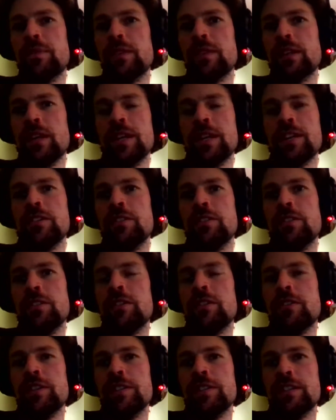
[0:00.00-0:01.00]
like,
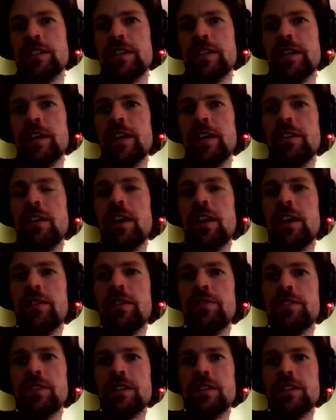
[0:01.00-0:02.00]
increasingly our
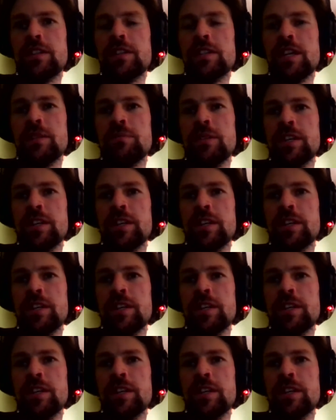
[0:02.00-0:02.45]
lives are going to take